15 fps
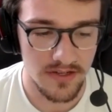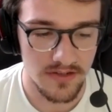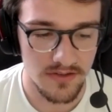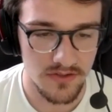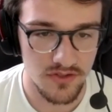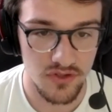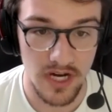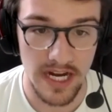
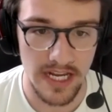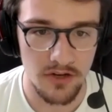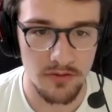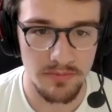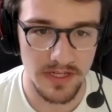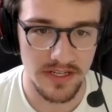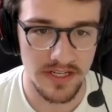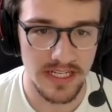tryout
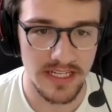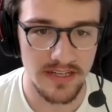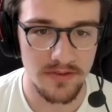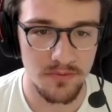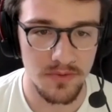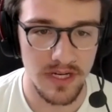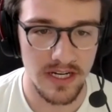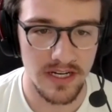period
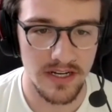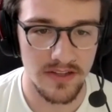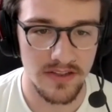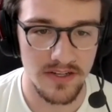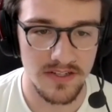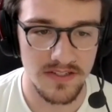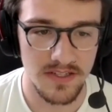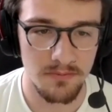where
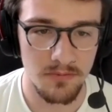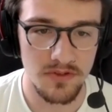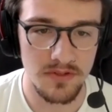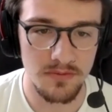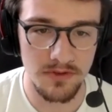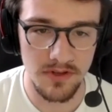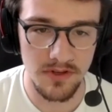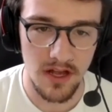there's a
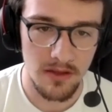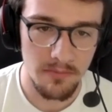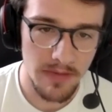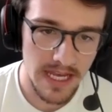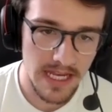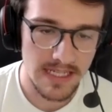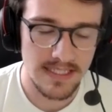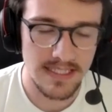multiple
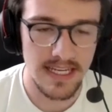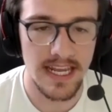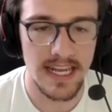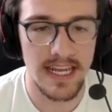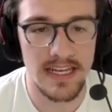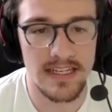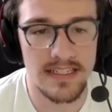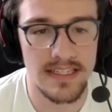callbacks,
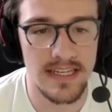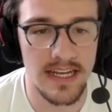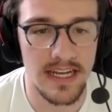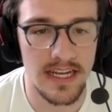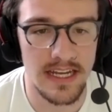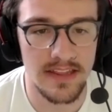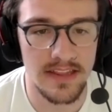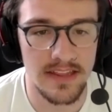and
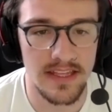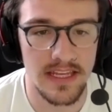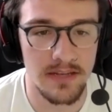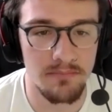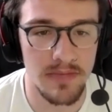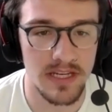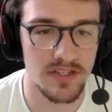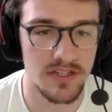they
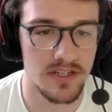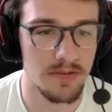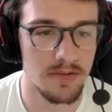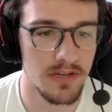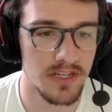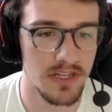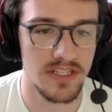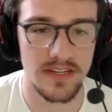measure a
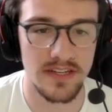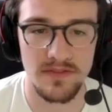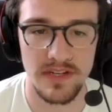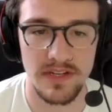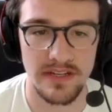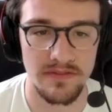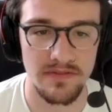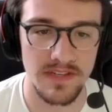bunch of
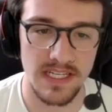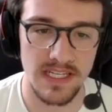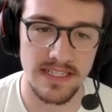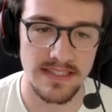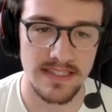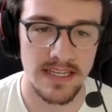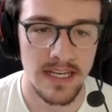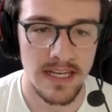different
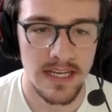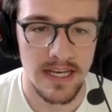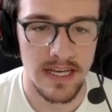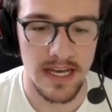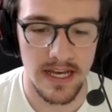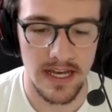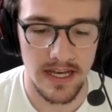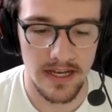feats,
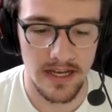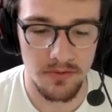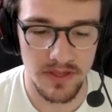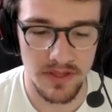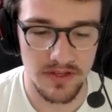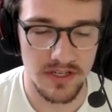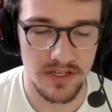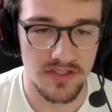
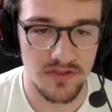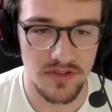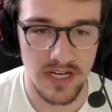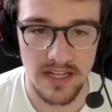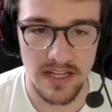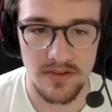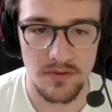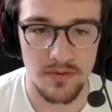whether it's
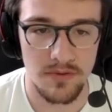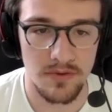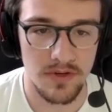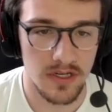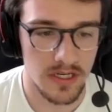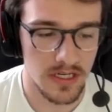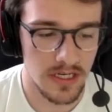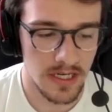strength
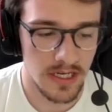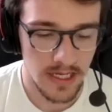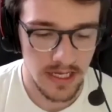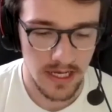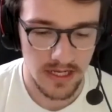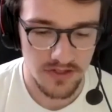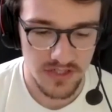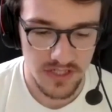or
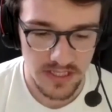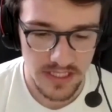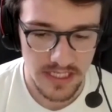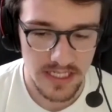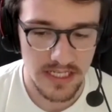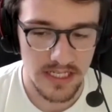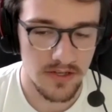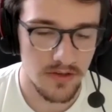
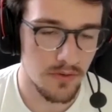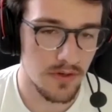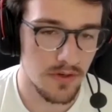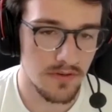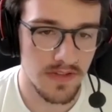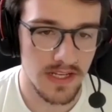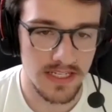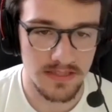agility
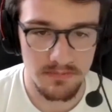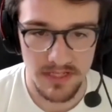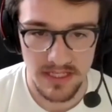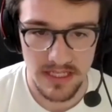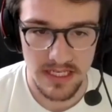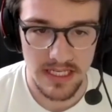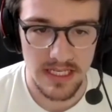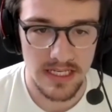or
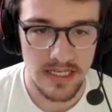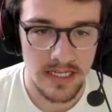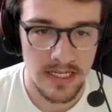flexibility.